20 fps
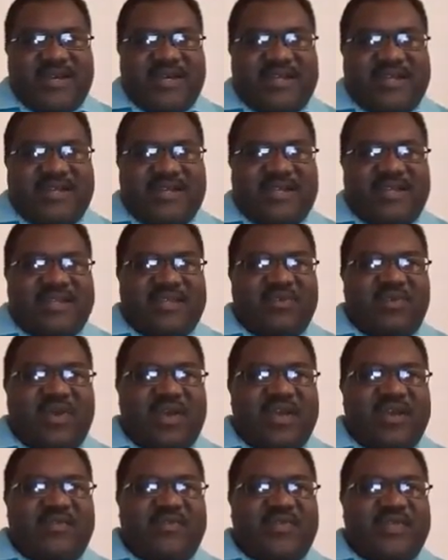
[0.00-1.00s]
And the
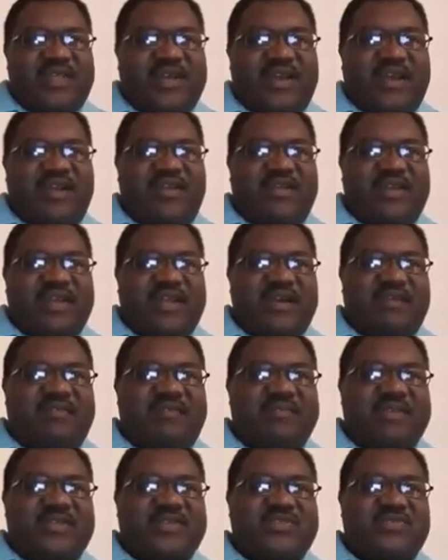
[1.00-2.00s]
way for the current
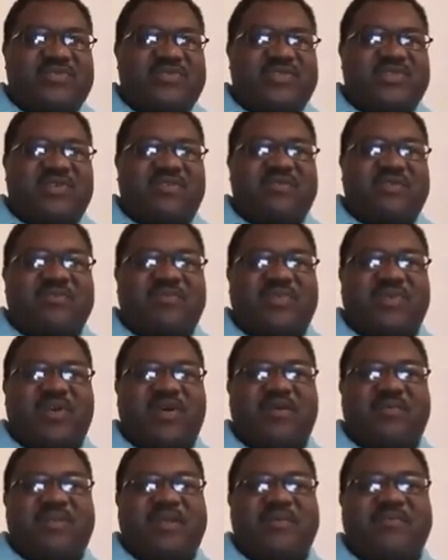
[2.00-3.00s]
government to resolve the
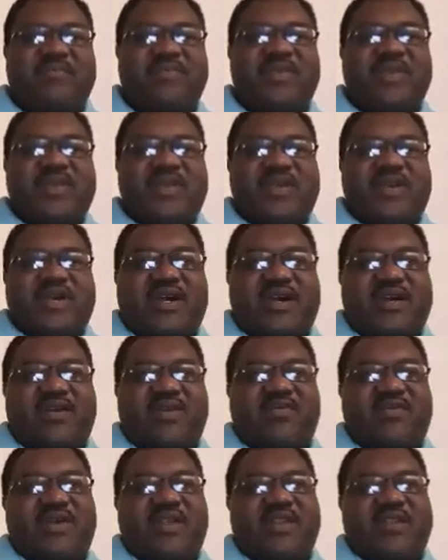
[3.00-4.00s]
problem
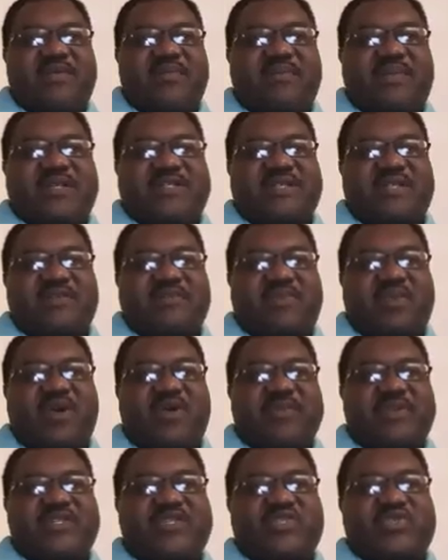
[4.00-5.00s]
of mass
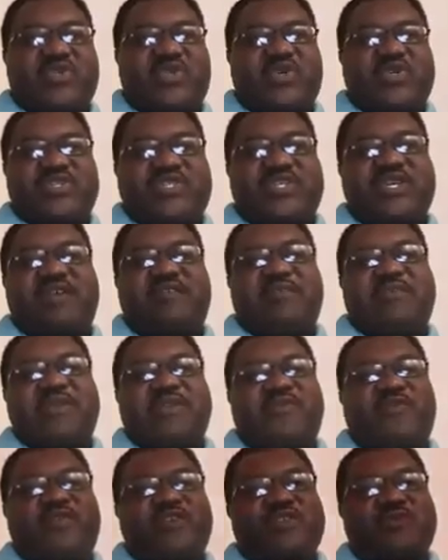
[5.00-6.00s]
unemployment is to launch
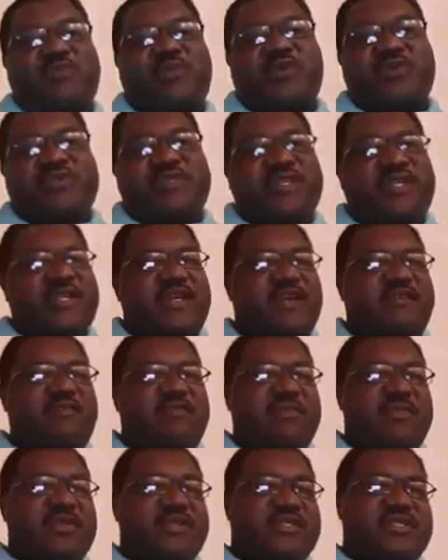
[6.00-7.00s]
government fish ponds and
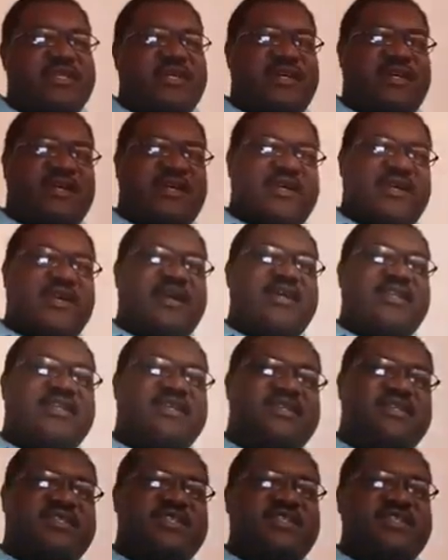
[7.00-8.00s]
government
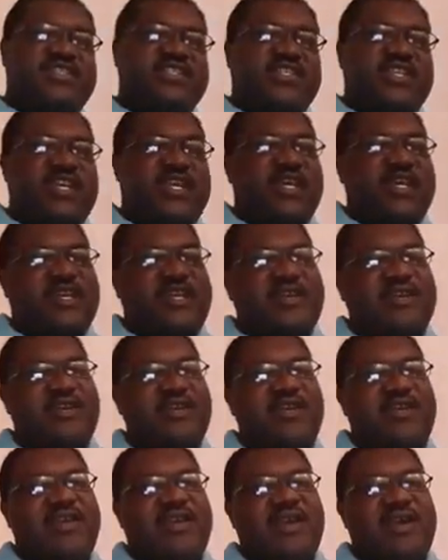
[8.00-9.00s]
gardens in Nchelenge,
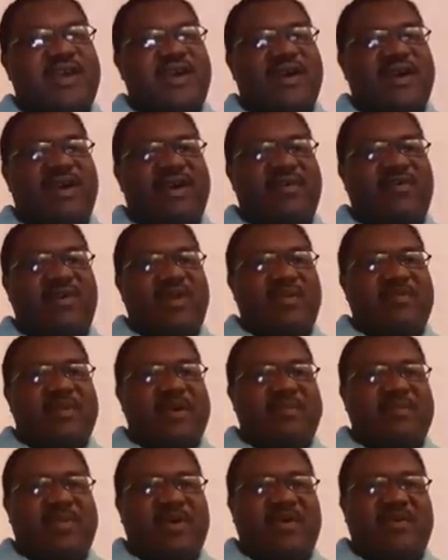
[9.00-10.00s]
where
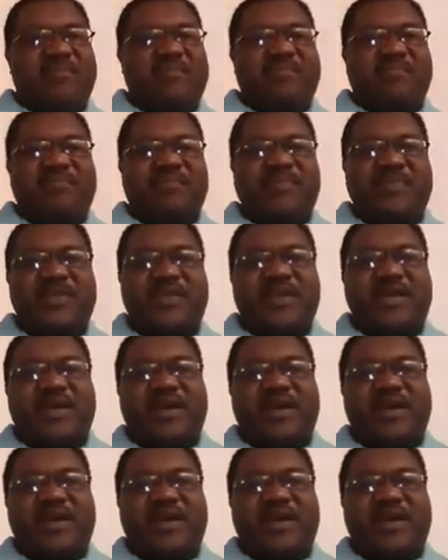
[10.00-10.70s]
my mom